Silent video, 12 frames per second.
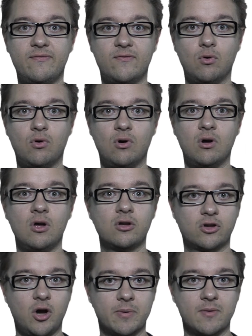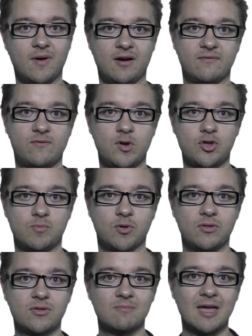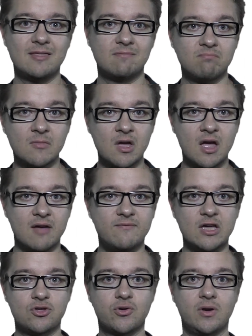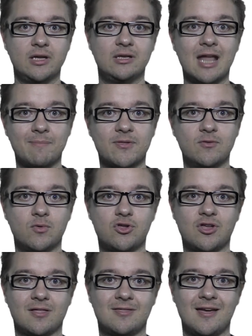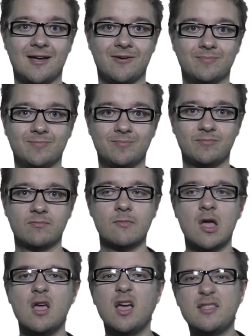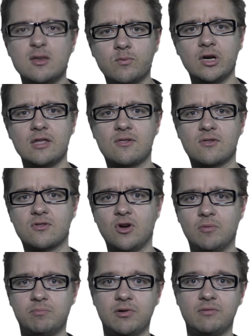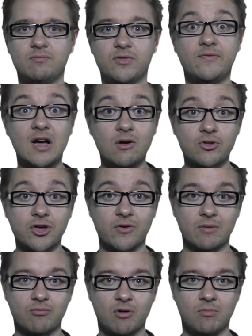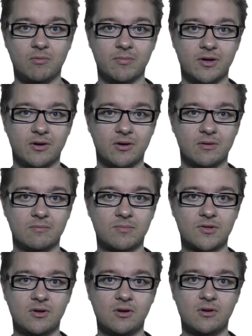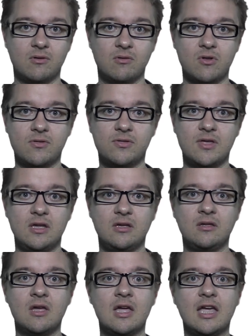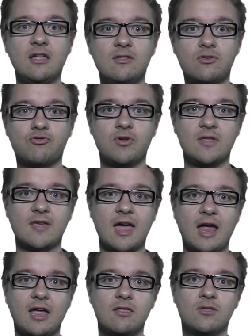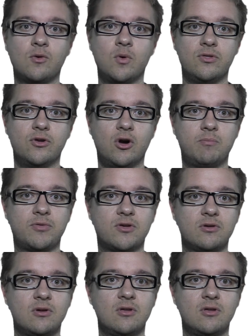for copyright infringement, and eventually Napster was shut down. It didn't really stop the file sharing problem, though. So the industries had to adopt